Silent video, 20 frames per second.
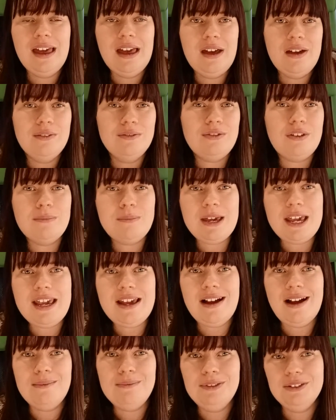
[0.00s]
For me,
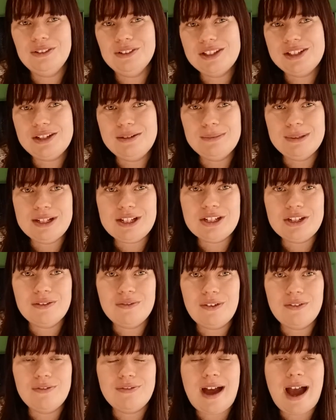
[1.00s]
I'm not too much of
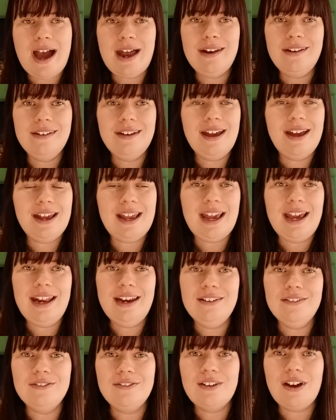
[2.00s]
a fan,
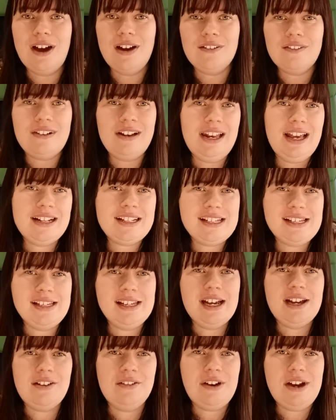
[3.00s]
again, of kind of collecting
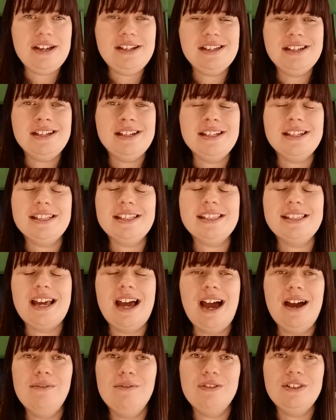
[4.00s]
decorators
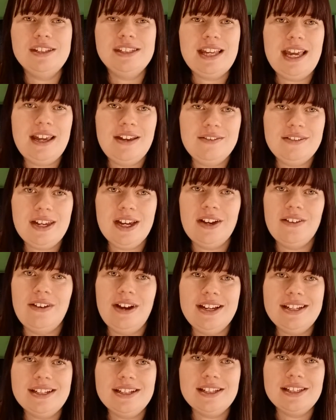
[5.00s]
for the sake of
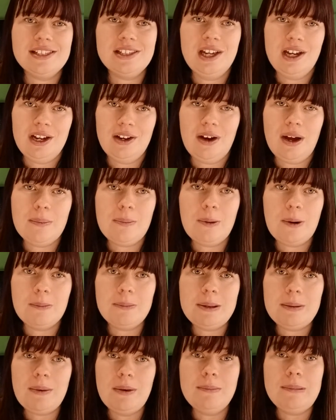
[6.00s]
decorators, so I
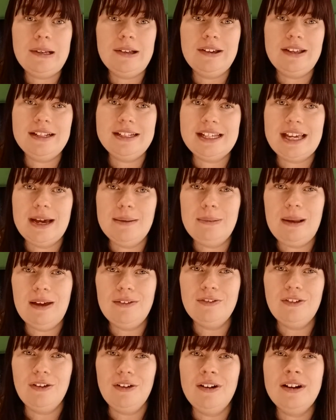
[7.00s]
probably won't be looking to get
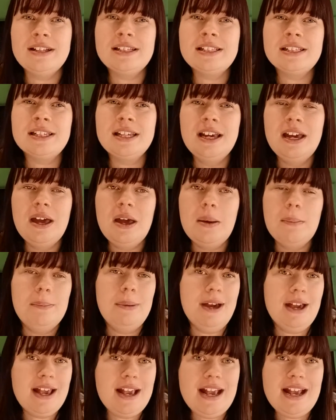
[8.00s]
Black Forest,
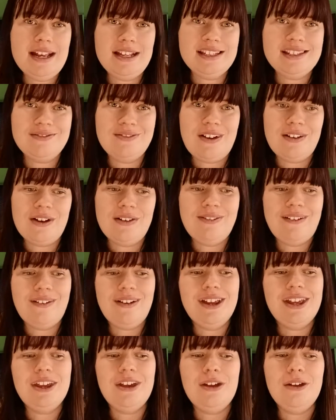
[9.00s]
but he is very,
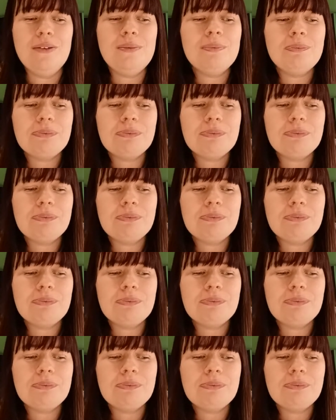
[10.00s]
very cute.